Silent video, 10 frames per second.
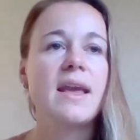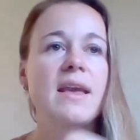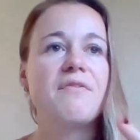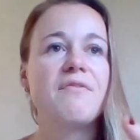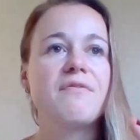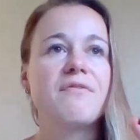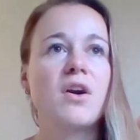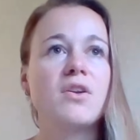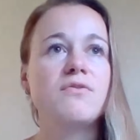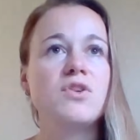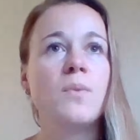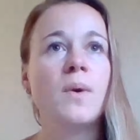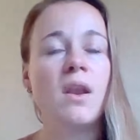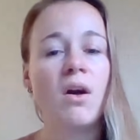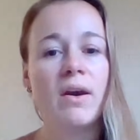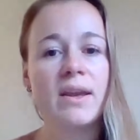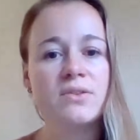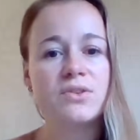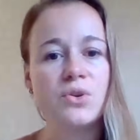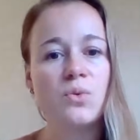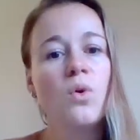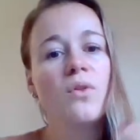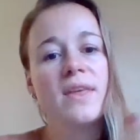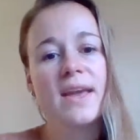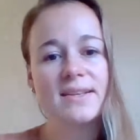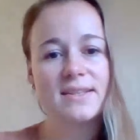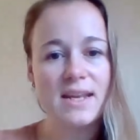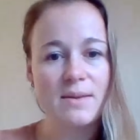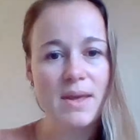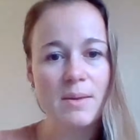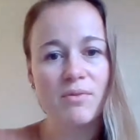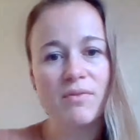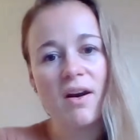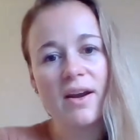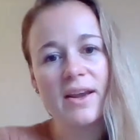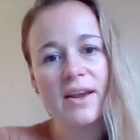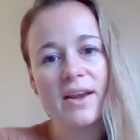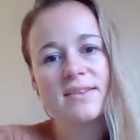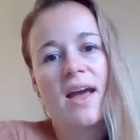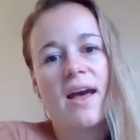if kind of you align to what the STP provides